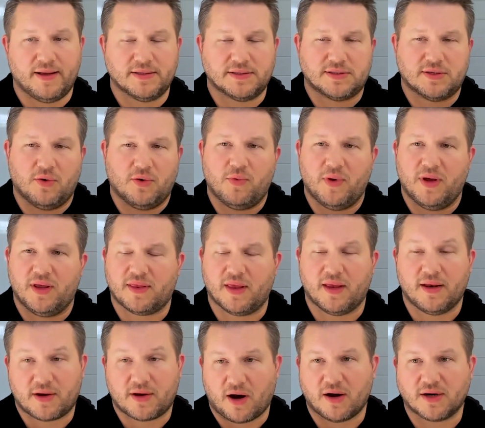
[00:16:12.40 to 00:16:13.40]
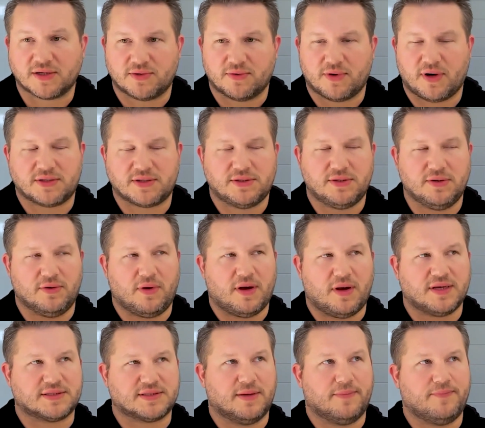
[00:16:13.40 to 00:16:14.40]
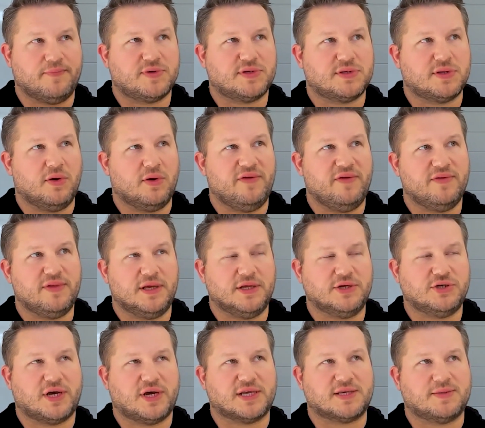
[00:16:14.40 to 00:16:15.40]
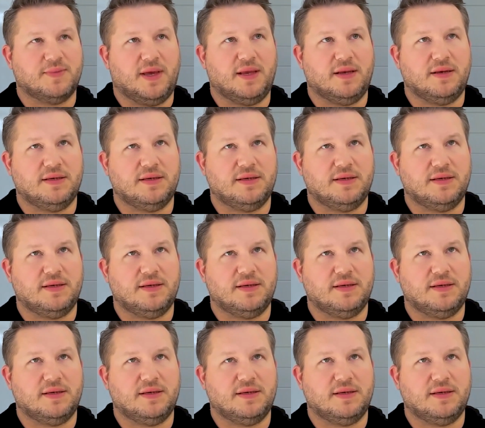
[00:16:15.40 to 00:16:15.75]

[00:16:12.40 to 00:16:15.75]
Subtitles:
And so and Carks and Rucks too. Awesome. So even the adjustment